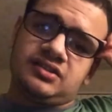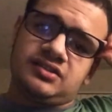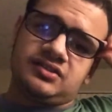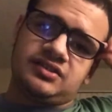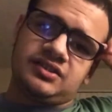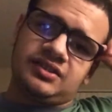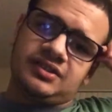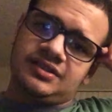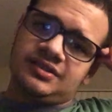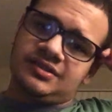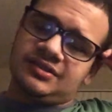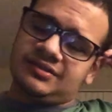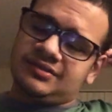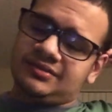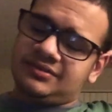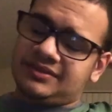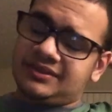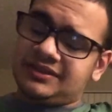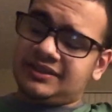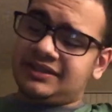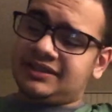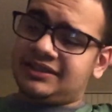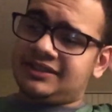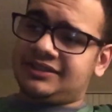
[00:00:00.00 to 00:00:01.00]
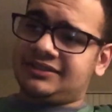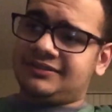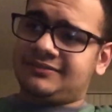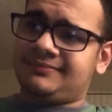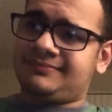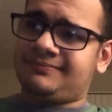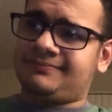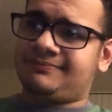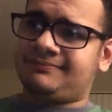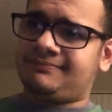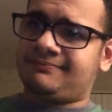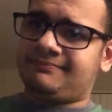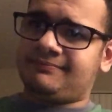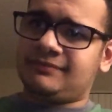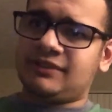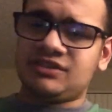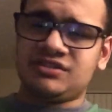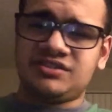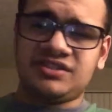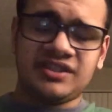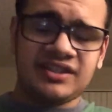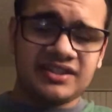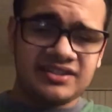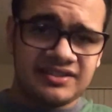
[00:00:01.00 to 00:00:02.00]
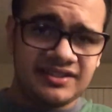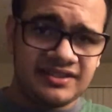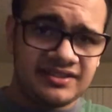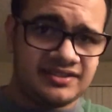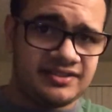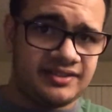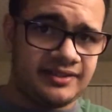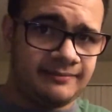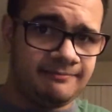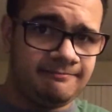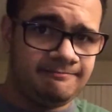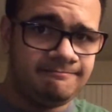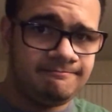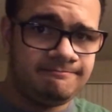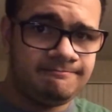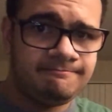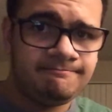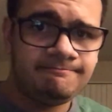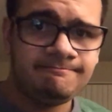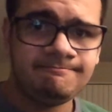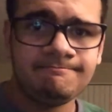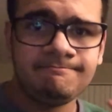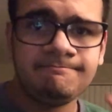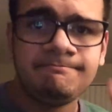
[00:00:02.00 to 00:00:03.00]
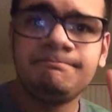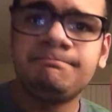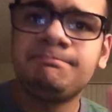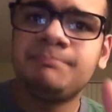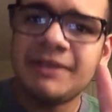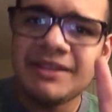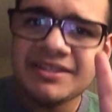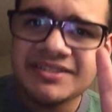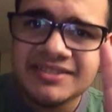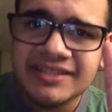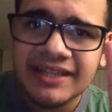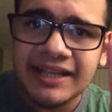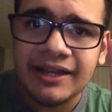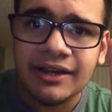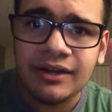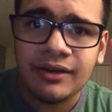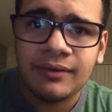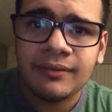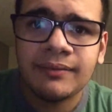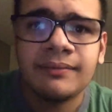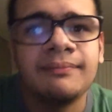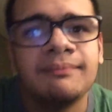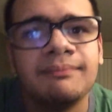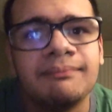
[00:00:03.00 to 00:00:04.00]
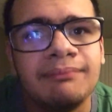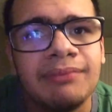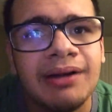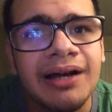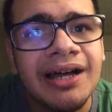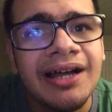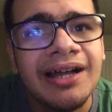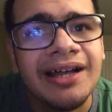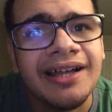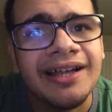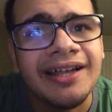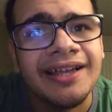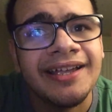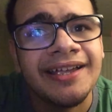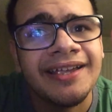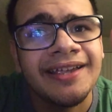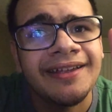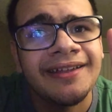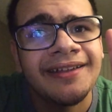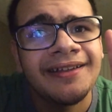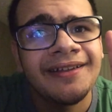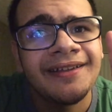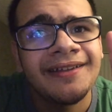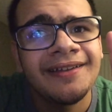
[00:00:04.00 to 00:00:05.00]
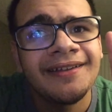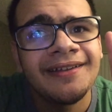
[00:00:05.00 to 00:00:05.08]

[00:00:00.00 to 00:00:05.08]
So, I'll see you guys next time. Peace out. Bye.